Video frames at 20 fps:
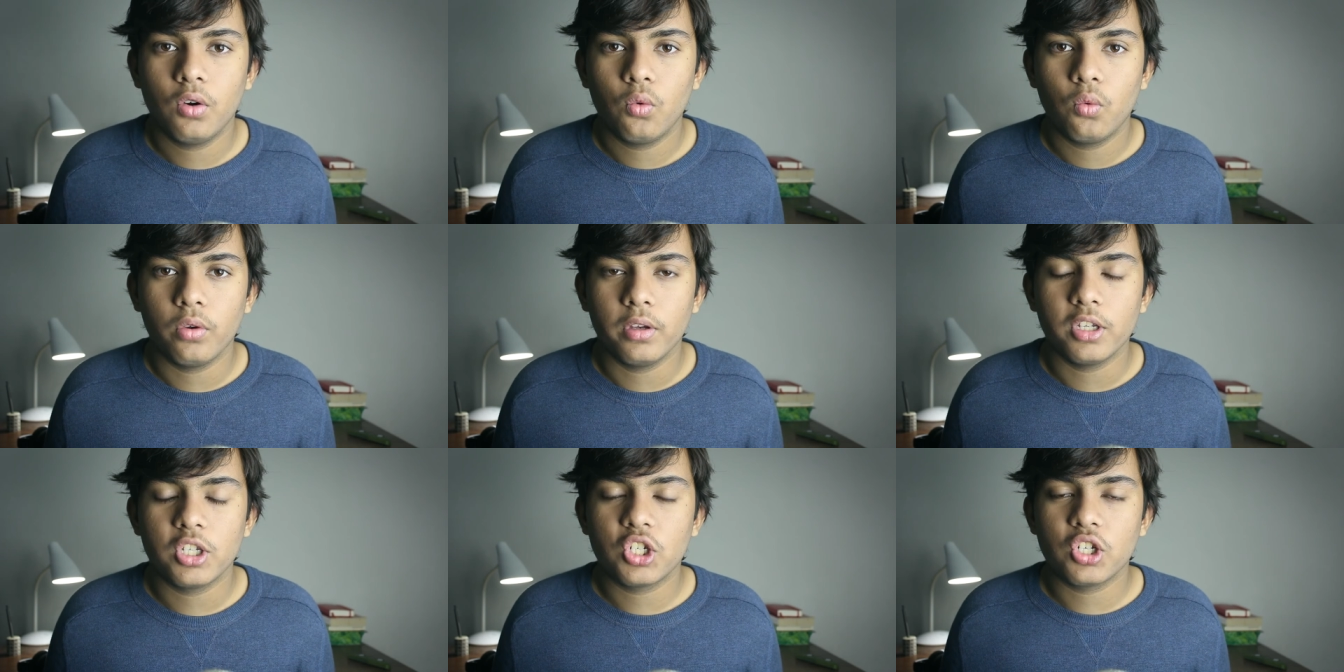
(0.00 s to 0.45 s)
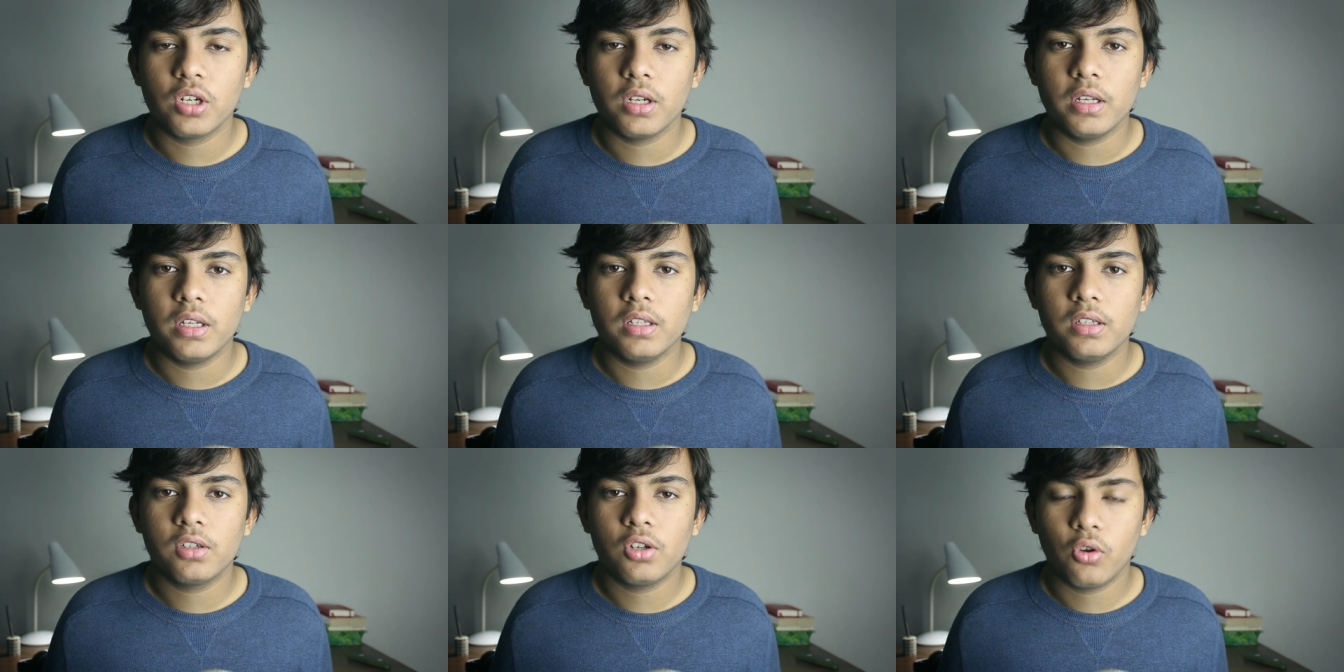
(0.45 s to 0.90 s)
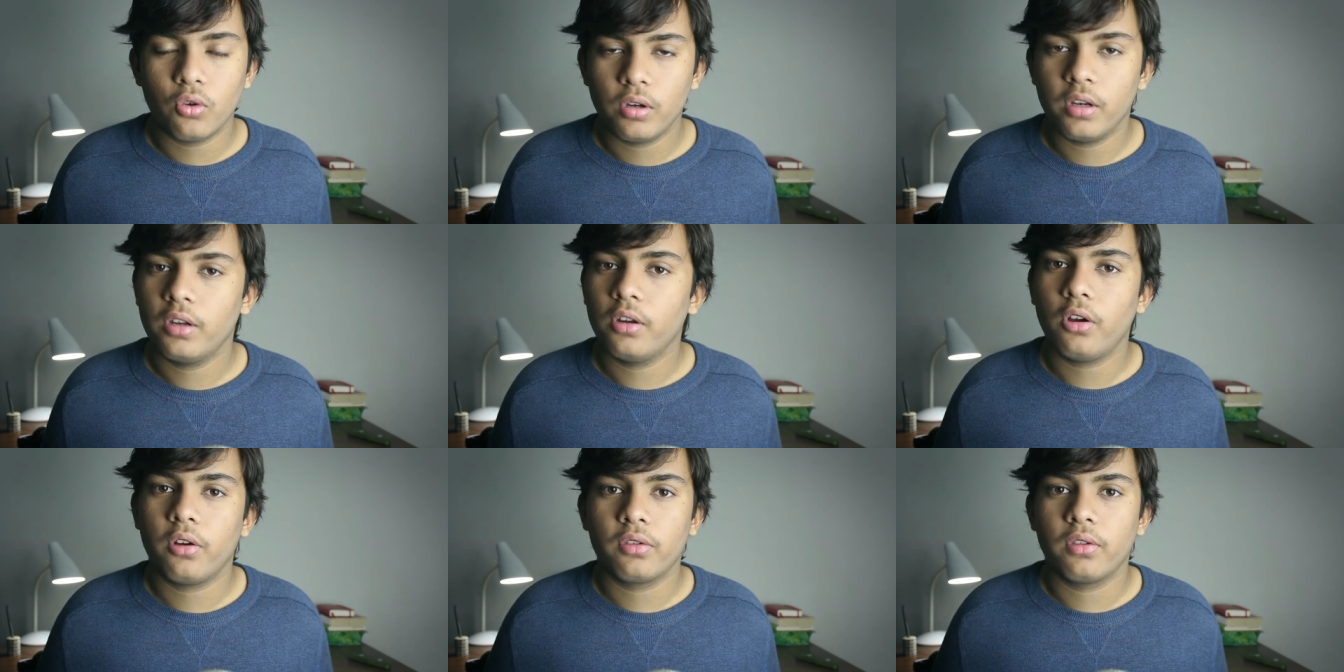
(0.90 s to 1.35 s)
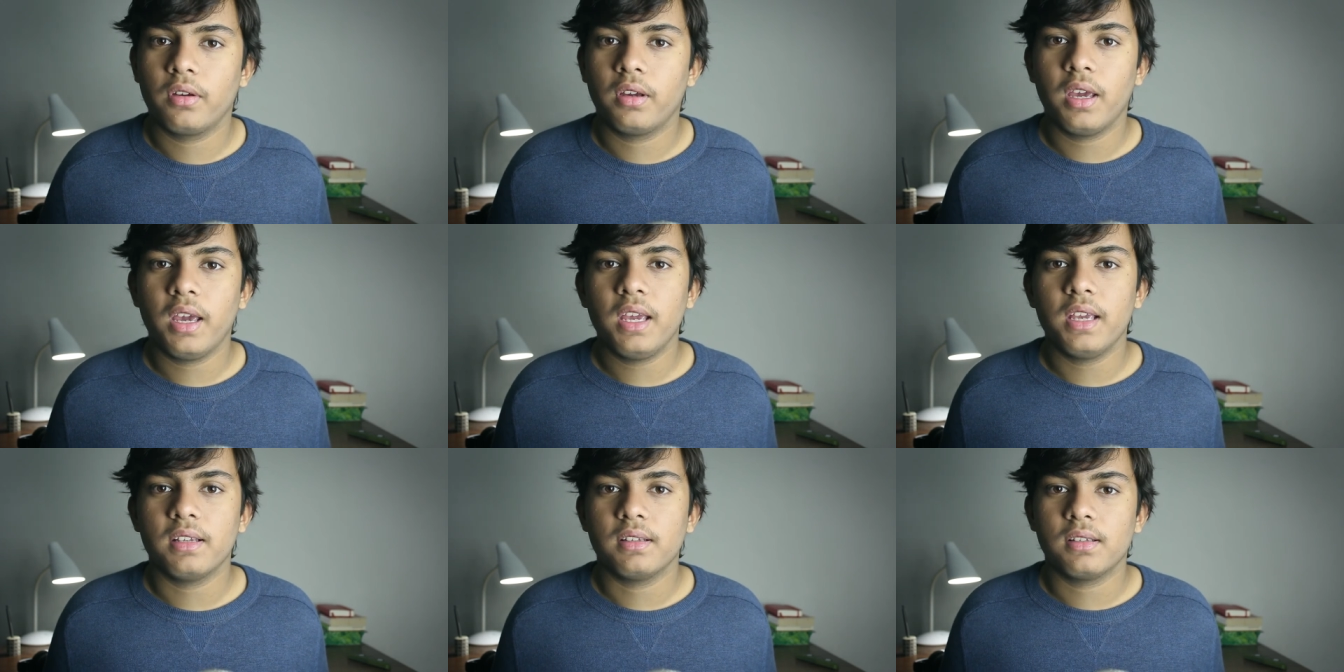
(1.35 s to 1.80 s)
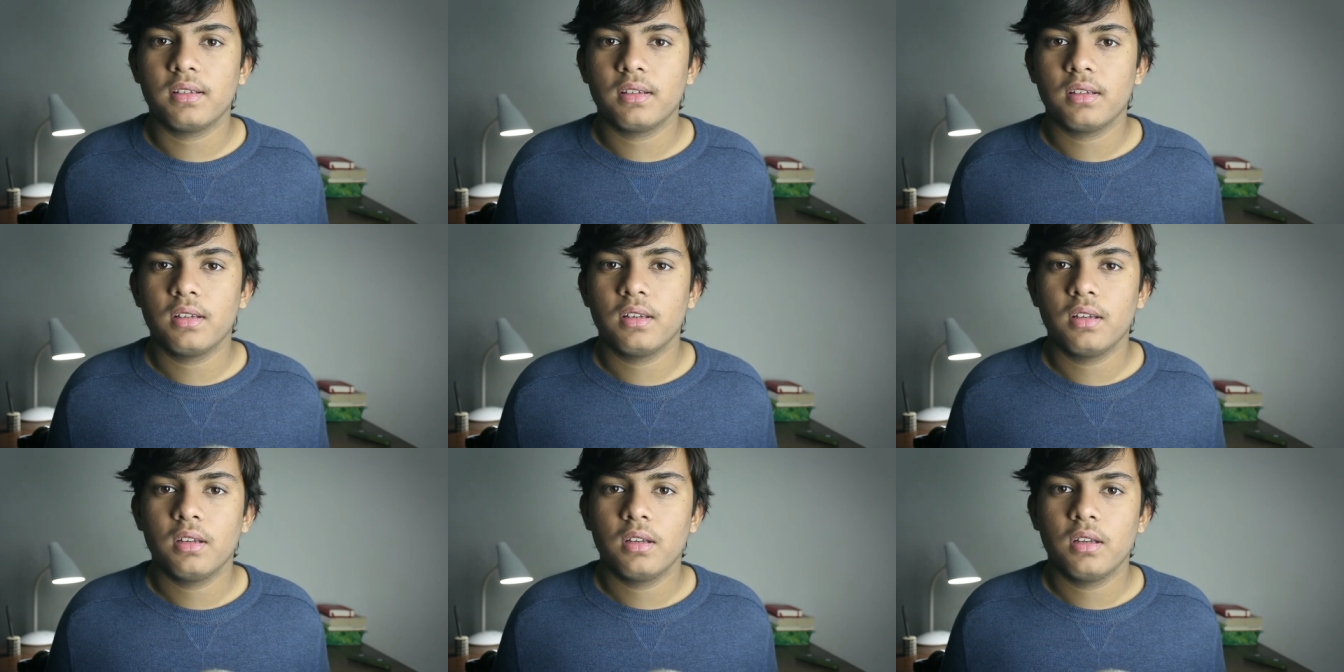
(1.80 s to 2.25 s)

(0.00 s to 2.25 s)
which is totally not the case.